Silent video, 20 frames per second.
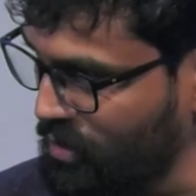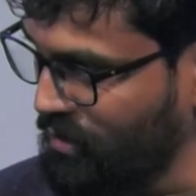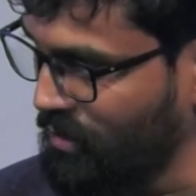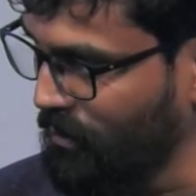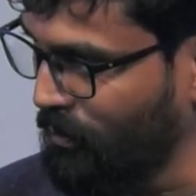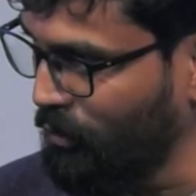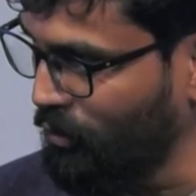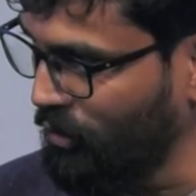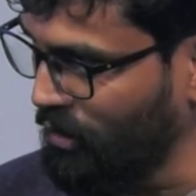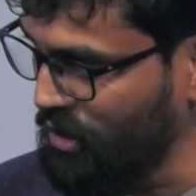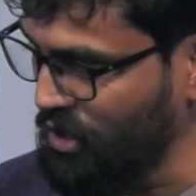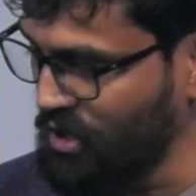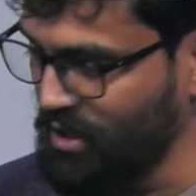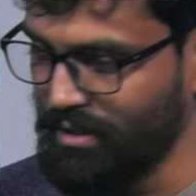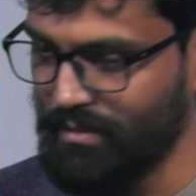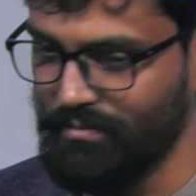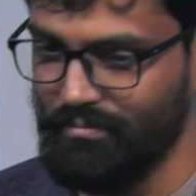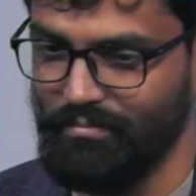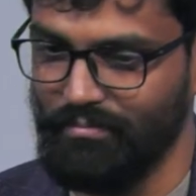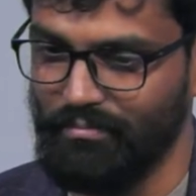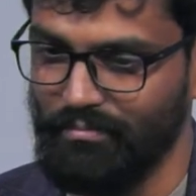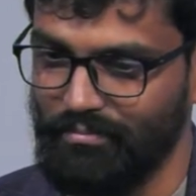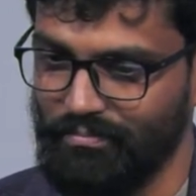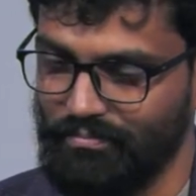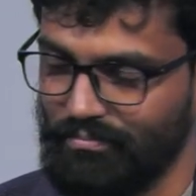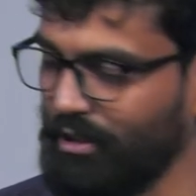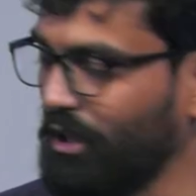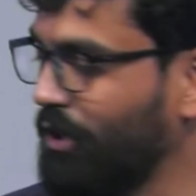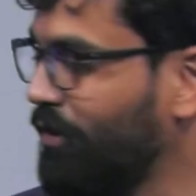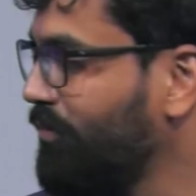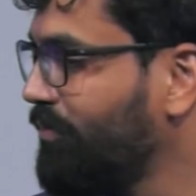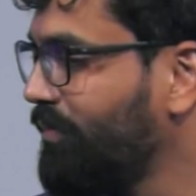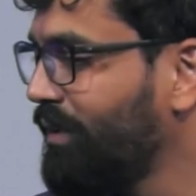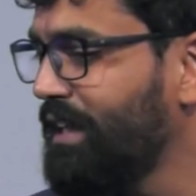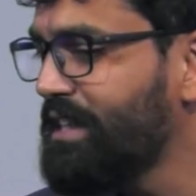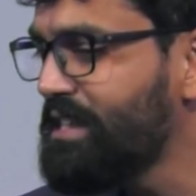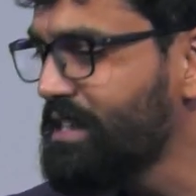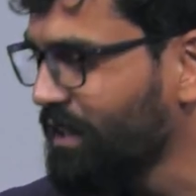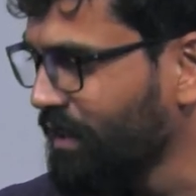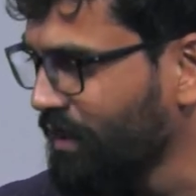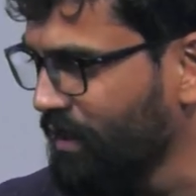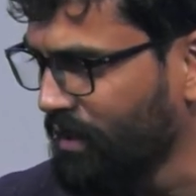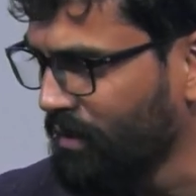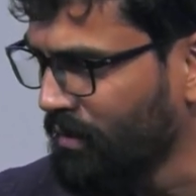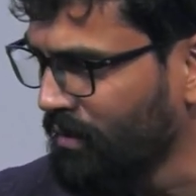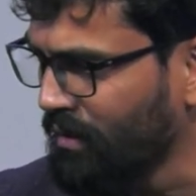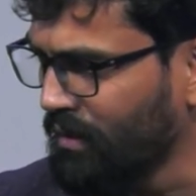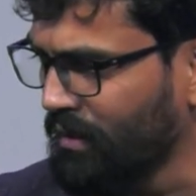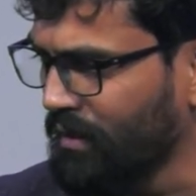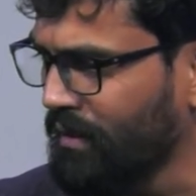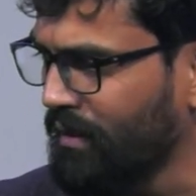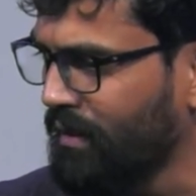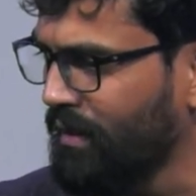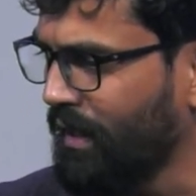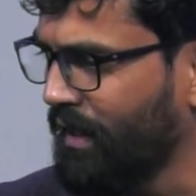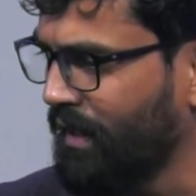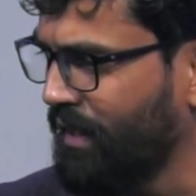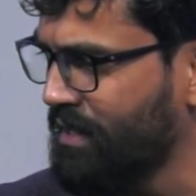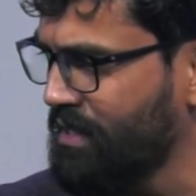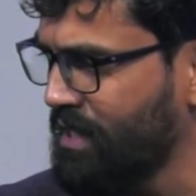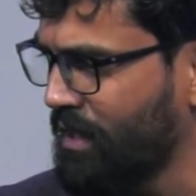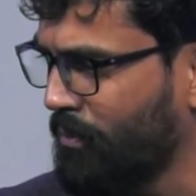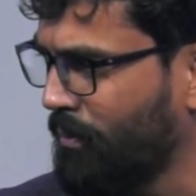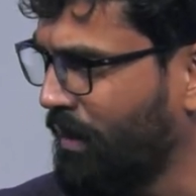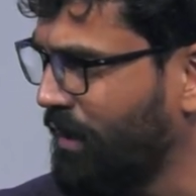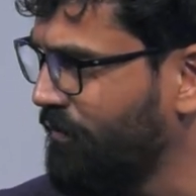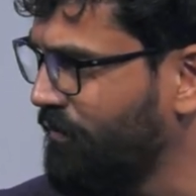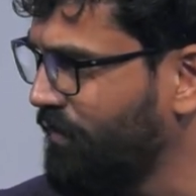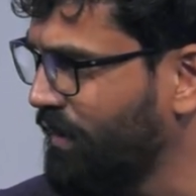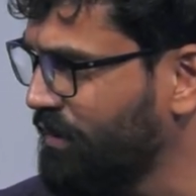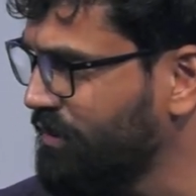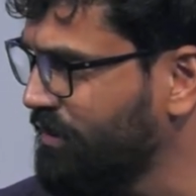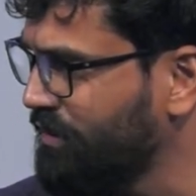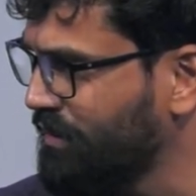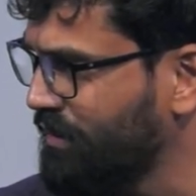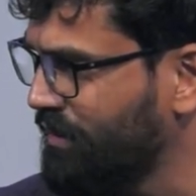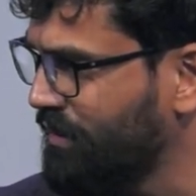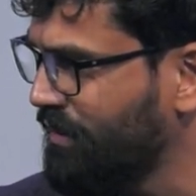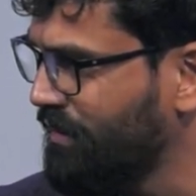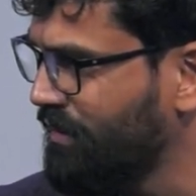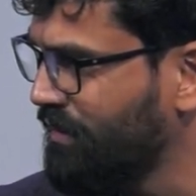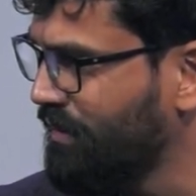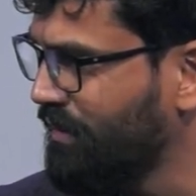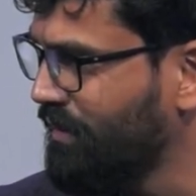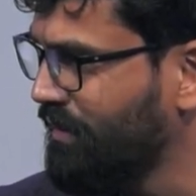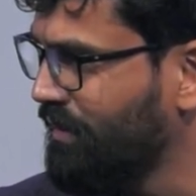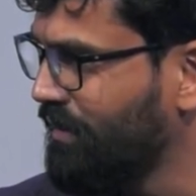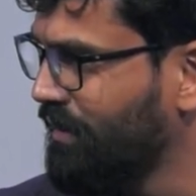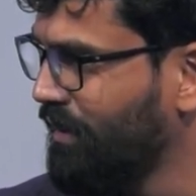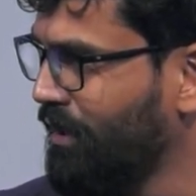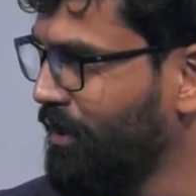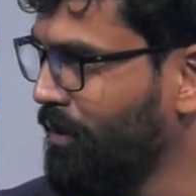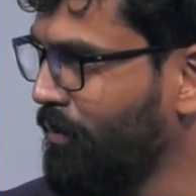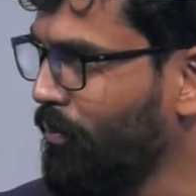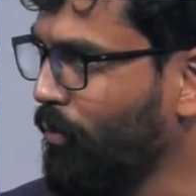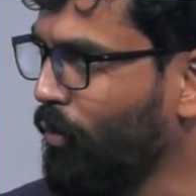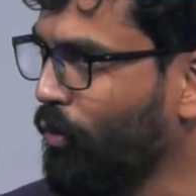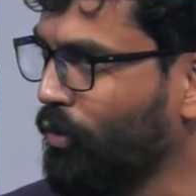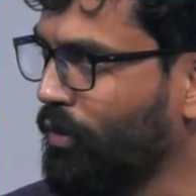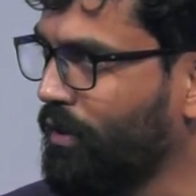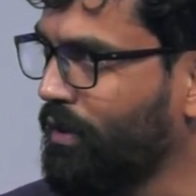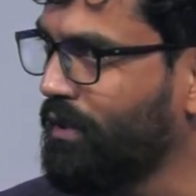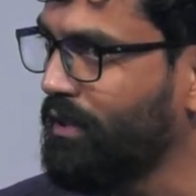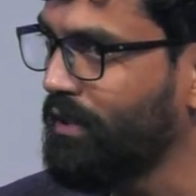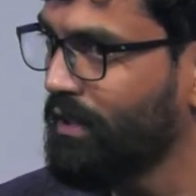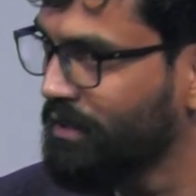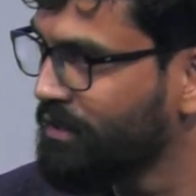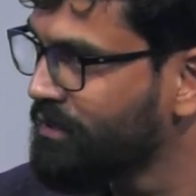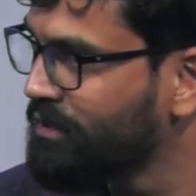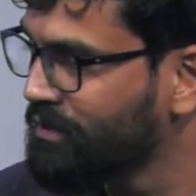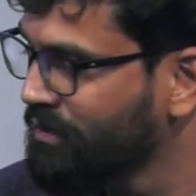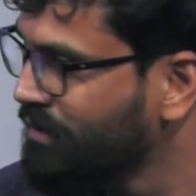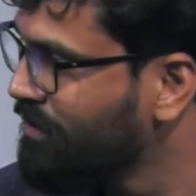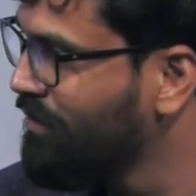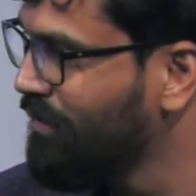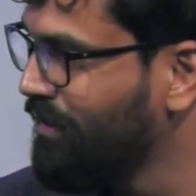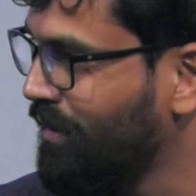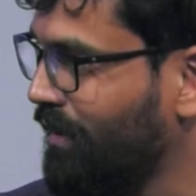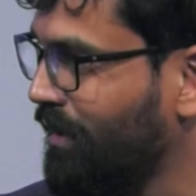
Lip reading: the production, you know, necessarily in areas like manufacturing and more traditional